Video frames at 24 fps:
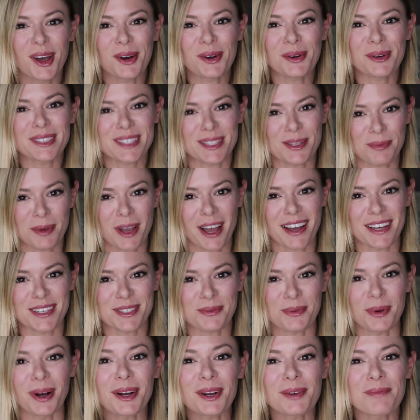What's up
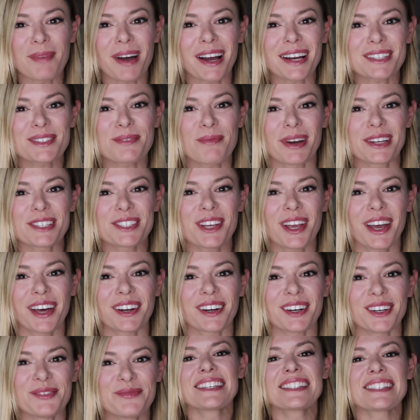guys, welcome back to my
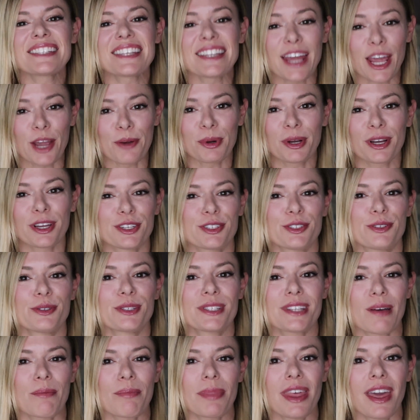channel. Today we're gonna do
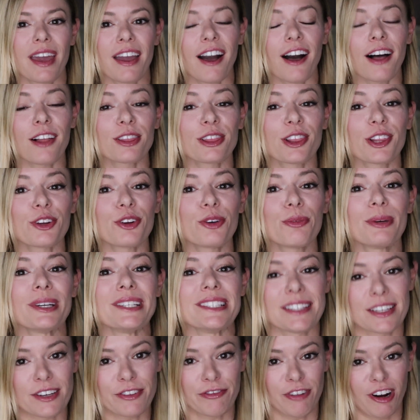something a little
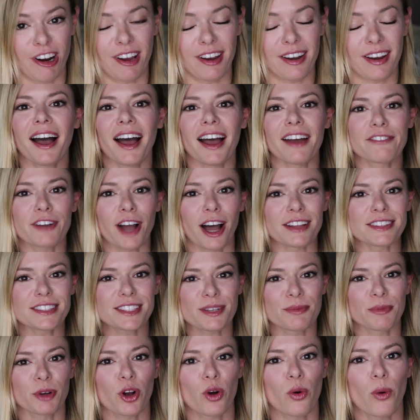bit different. I've gotten
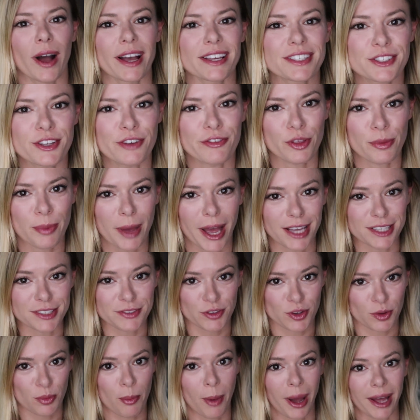some requests over the past
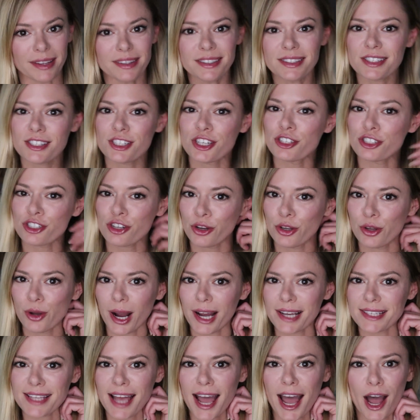few months to show you
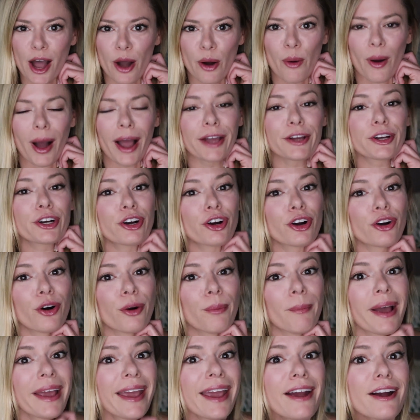guys how I curl
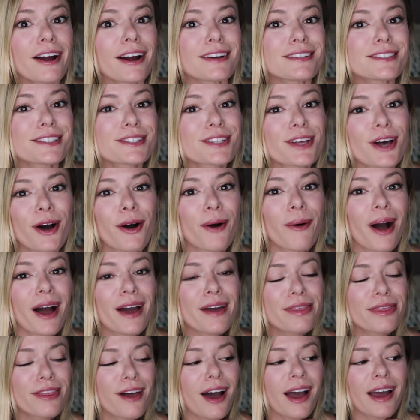my hair. So
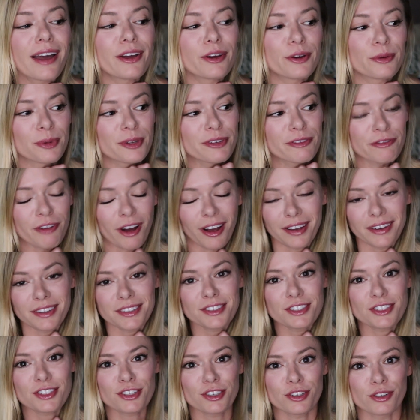I thought it would be
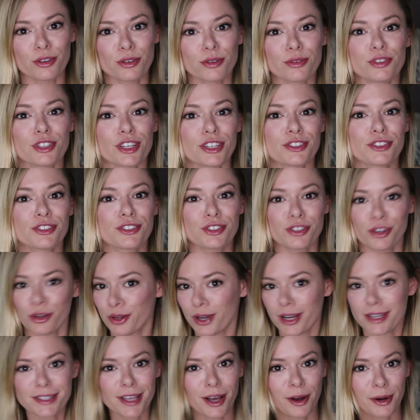fun to just show
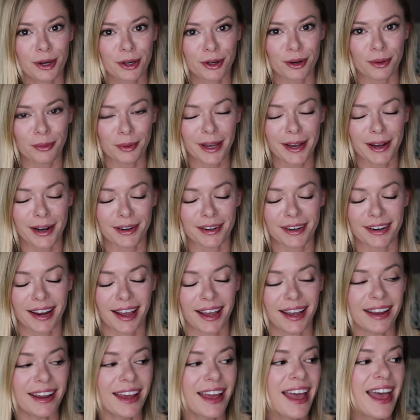you guys how I curl my hair
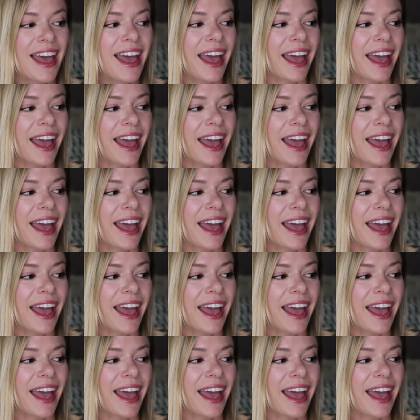today.